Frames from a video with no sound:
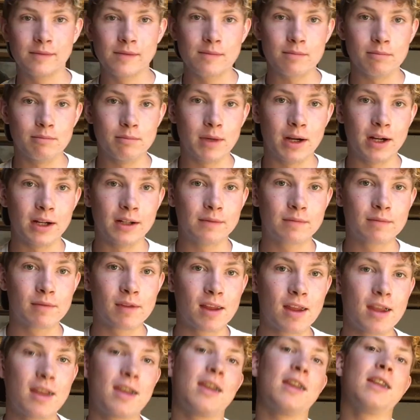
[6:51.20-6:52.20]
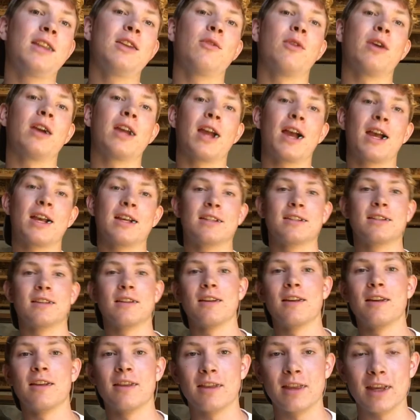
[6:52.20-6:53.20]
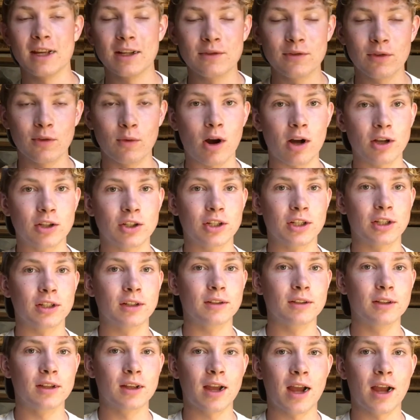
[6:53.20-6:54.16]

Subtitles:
But anyway, guys, thanks for watching.